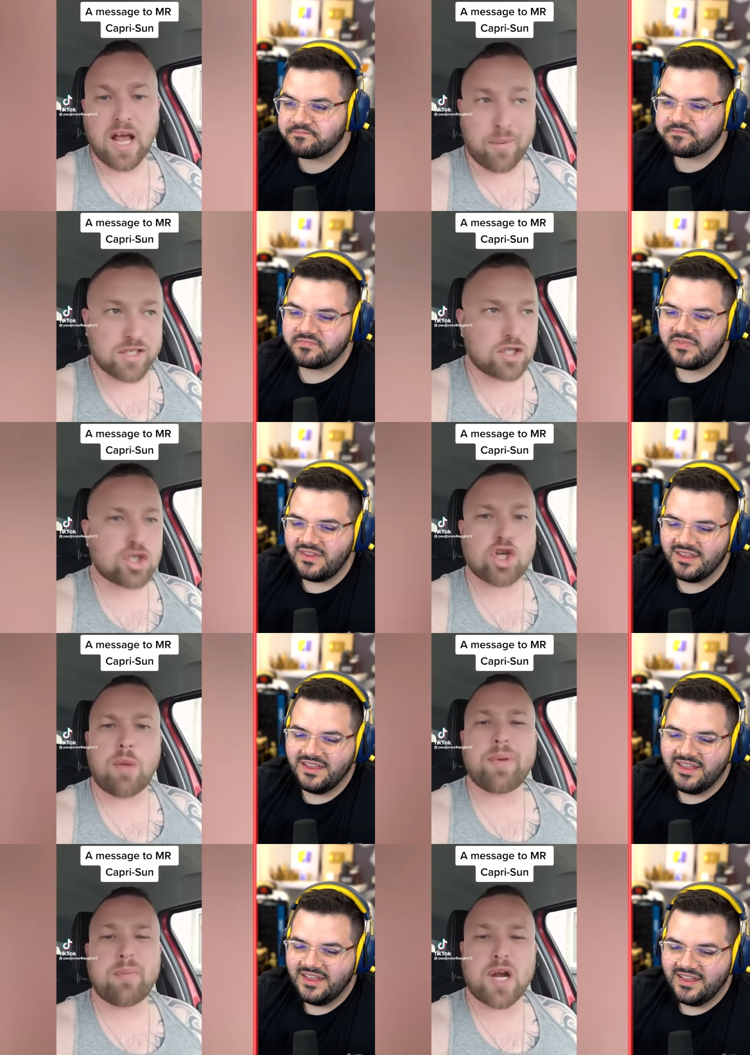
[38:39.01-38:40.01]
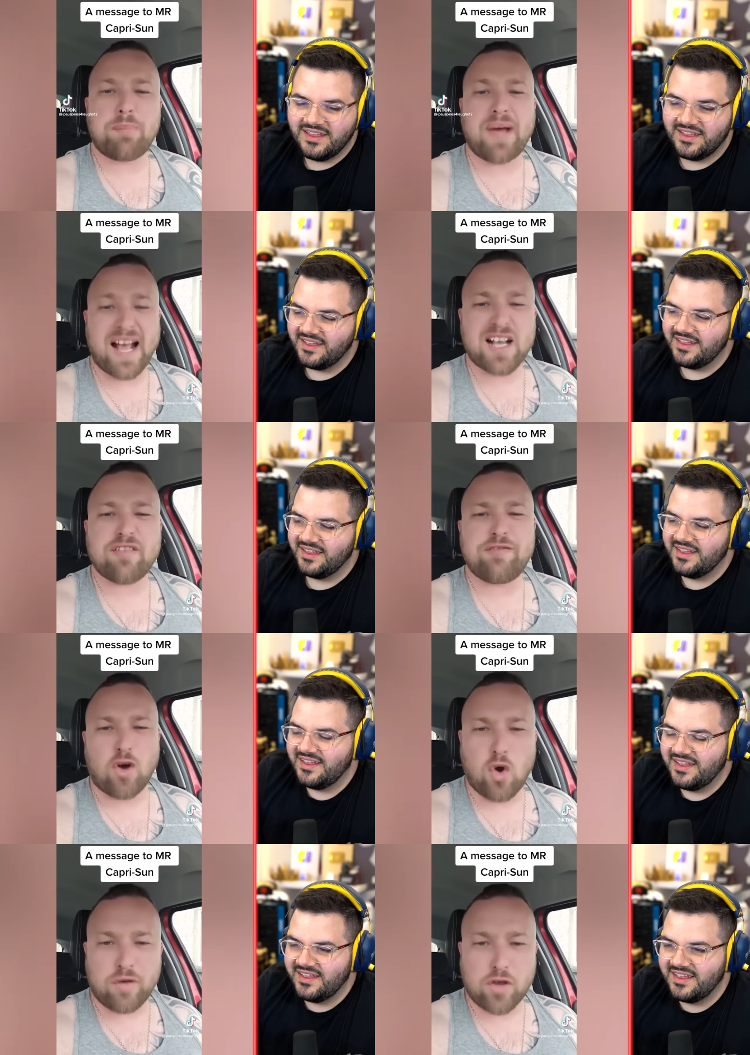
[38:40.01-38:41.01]
Speaker 1: I went to the shop, I bought a pack of
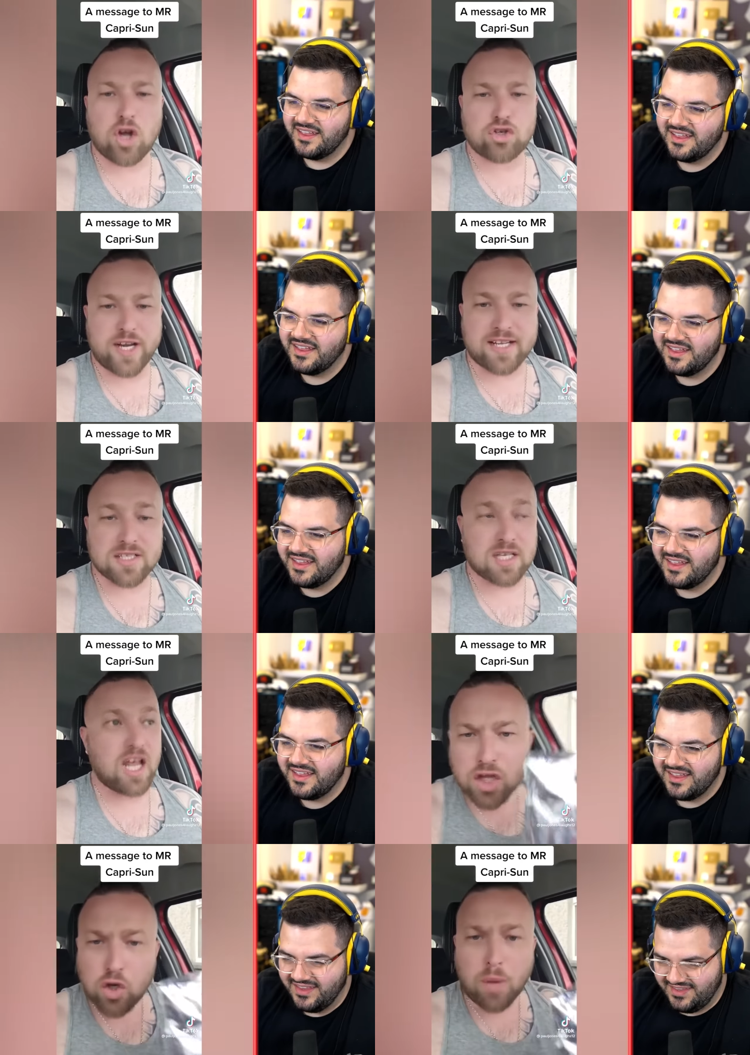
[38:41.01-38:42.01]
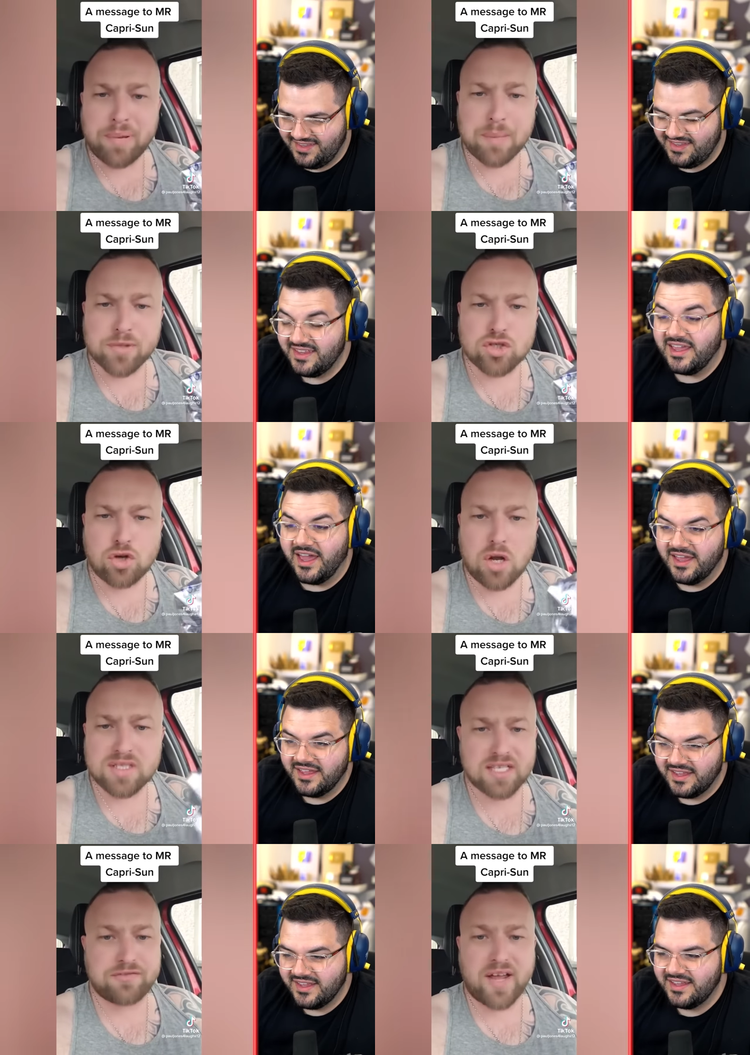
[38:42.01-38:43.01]
four of your drinks. You got paper yeah.
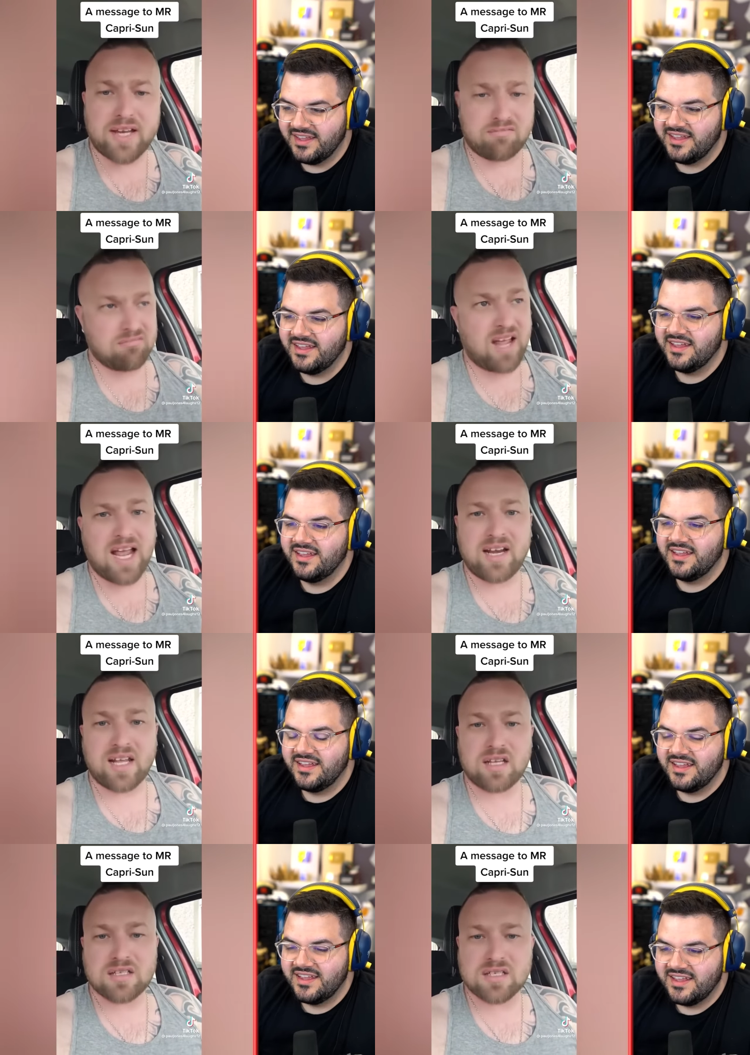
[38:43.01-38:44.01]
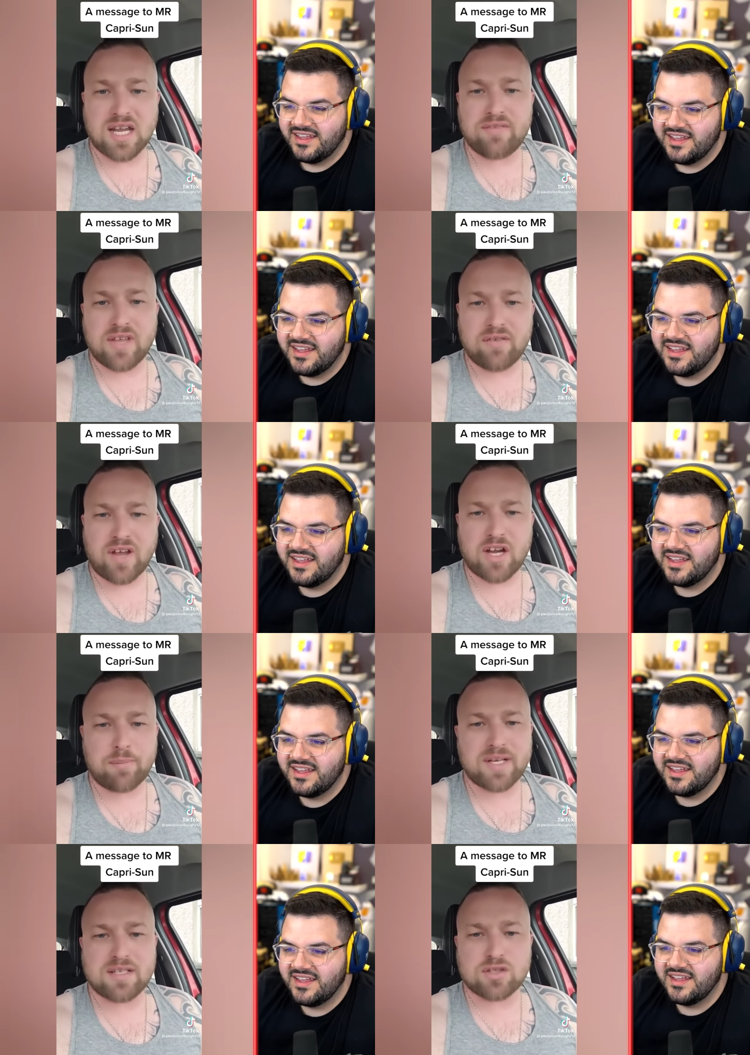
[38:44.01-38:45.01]
straws, that's fine. I like to save the
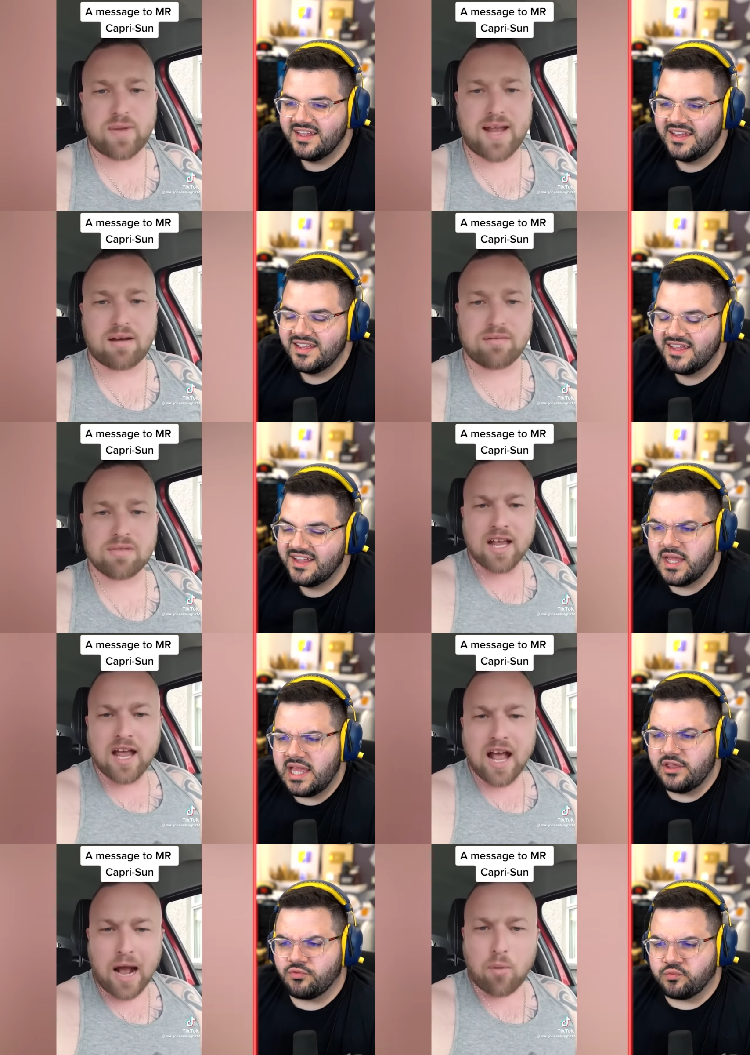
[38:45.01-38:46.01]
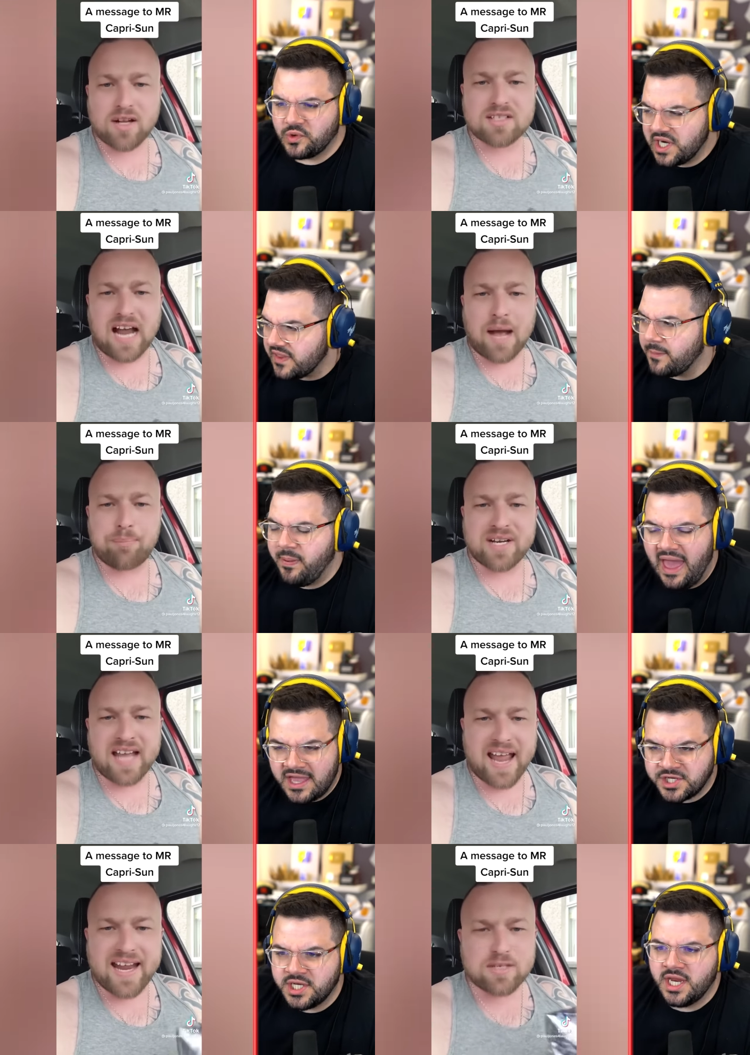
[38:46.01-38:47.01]
environment as well. He's and what's really
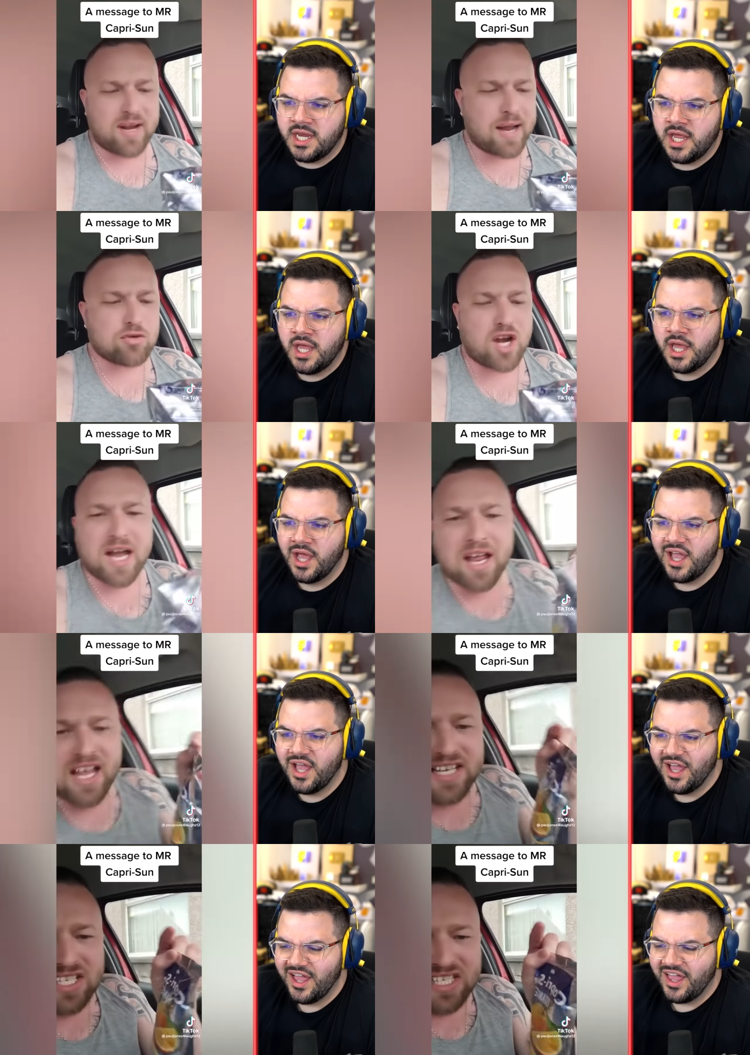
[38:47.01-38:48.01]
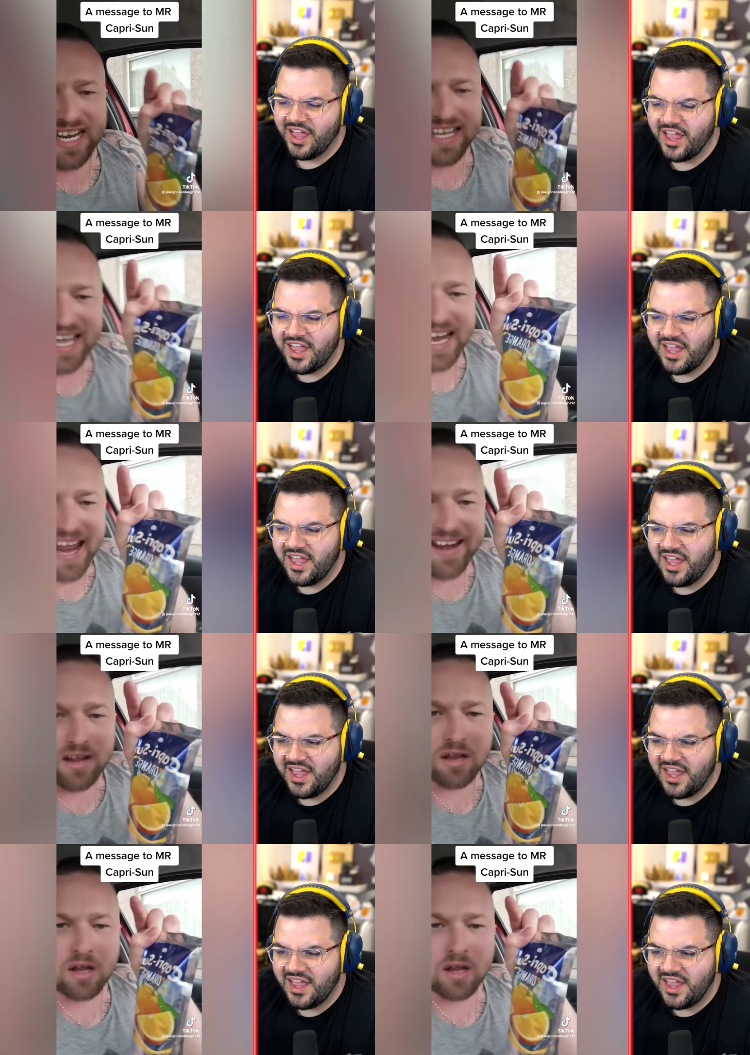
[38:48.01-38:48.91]
passionate. Then is when I'm trying to stick it in,